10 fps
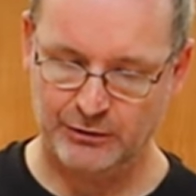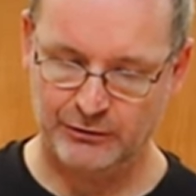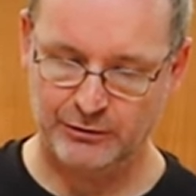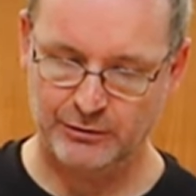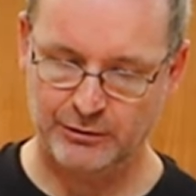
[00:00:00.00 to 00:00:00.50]

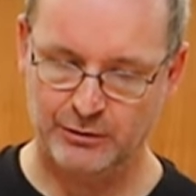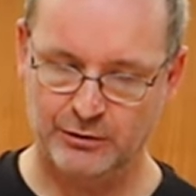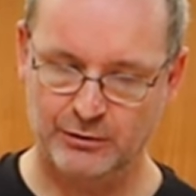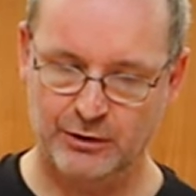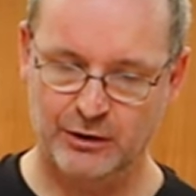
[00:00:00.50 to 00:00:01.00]
so you
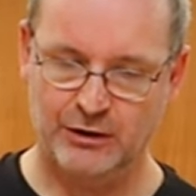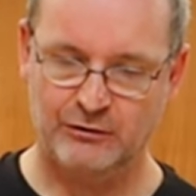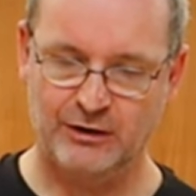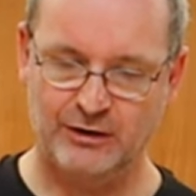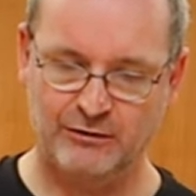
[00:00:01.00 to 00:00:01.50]
can
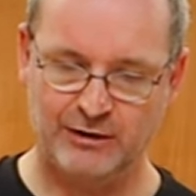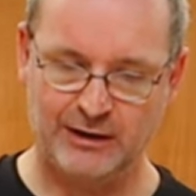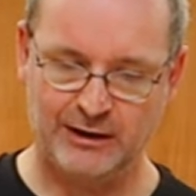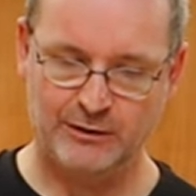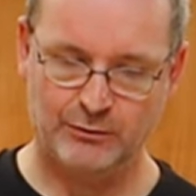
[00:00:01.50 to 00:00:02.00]
change the
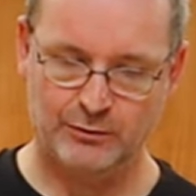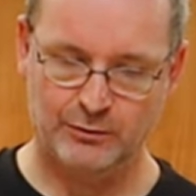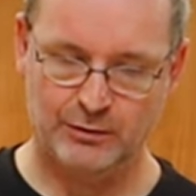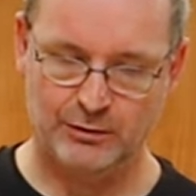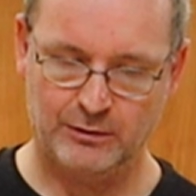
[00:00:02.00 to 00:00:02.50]
angle
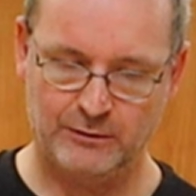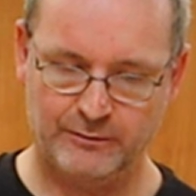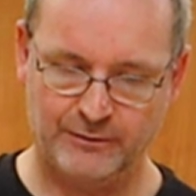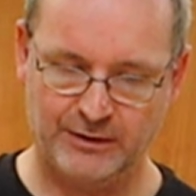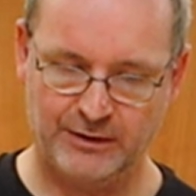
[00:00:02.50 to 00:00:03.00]

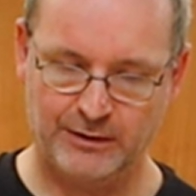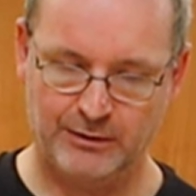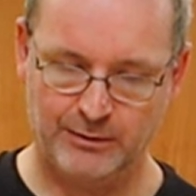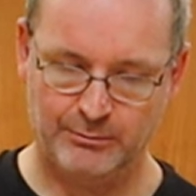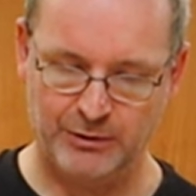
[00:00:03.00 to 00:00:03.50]
of the
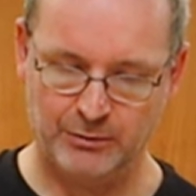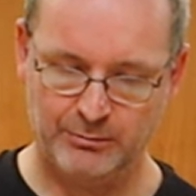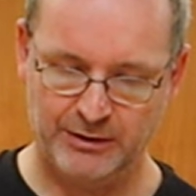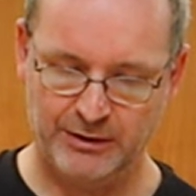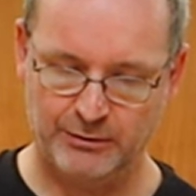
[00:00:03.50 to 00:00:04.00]
bottom
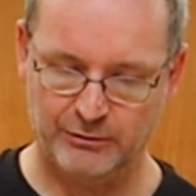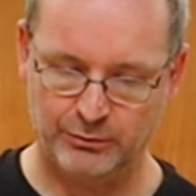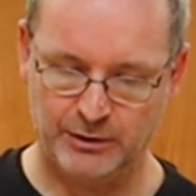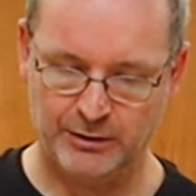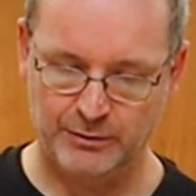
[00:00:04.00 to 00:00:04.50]
here as
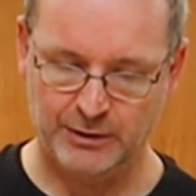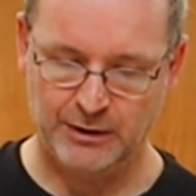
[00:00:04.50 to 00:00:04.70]
well,